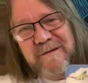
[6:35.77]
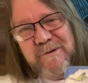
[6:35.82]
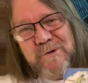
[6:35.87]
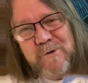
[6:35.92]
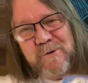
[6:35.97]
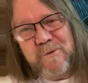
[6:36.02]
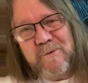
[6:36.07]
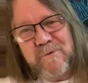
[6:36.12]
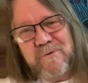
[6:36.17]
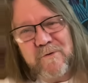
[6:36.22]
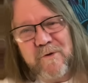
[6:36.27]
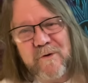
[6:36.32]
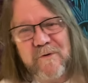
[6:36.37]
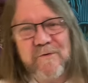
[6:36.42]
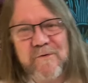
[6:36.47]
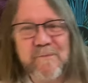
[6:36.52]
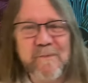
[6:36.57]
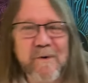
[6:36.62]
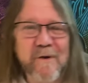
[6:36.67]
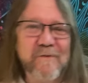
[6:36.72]
You know,
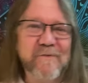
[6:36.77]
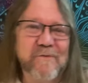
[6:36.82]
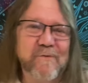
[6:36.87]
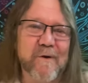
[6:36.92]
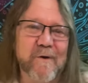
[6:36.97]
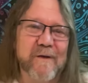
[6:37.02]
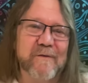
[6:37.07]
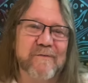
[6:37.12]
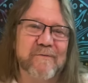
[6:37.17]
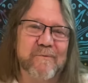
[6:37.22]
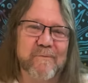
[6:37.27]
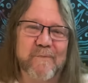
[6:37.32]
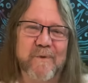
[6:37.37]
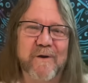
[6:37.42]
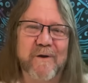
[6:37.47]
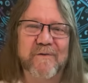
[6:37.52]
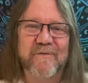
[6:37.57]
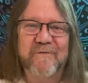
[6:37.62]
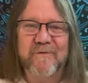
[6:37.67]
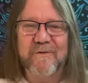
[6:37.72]
talks about
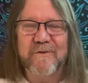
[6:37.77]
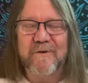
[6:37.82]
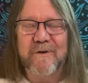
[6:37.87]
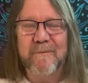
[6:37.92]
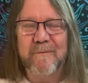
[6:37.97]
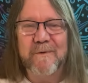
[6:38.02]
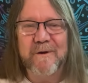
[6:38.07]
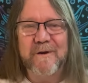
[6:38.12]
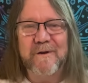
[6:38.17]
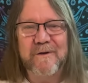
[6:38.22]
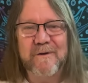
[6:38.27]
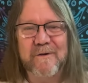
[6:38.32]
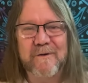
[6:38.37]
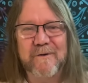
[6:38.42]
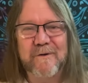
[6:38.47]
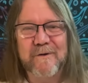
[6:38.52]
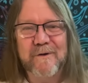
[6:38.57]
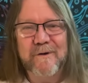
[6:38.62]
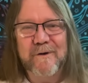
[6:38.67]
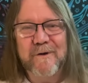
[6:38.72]
transformation coming in
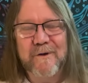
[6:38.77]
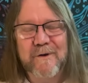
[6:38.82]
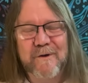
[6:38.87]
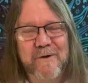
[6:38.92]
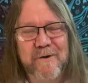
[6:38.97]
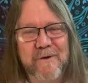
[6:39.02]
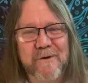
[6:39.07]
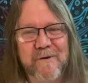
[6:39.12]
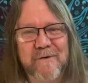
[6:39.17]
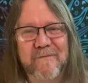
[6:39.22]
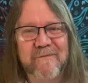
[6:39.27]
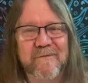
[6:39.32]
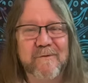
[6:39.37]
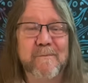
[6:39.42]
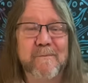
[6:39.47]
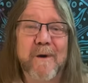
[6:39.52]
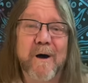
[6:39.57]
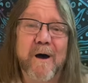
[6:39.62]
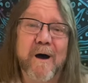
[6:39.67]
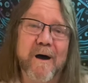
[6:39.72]
here
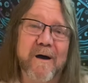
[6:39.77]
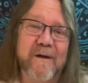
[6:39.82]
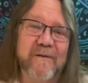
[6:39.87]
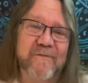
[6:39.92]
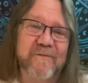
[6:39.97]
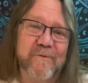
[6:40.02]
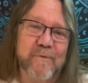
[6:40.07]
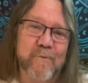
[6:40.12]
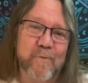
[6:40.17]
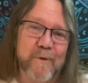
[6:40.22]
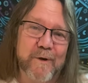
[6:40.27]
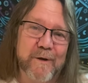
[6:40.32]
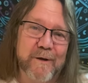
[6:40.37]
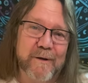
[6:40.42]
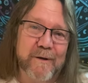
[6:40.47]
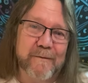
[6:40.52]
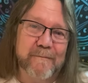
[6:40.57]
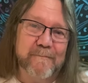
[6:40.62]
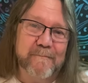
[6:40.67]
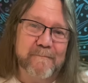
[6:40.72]
from Ice
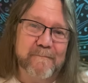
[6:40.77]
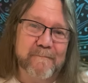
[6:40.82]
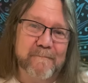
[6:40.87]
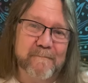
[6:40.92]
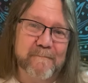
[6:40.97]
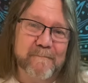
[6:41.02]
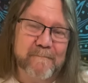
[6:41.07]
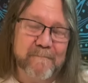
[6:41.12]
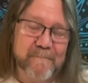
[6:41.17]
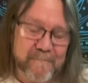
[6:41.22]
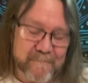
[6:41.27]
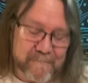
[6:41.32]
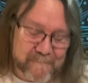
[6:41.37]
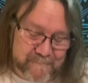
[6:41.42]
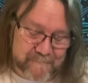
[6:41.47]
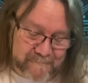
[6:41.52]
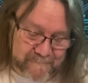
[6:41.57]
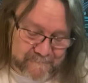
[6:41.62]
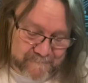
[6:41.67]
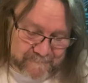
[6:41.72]
Queen.
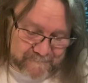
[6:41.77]
Hmm.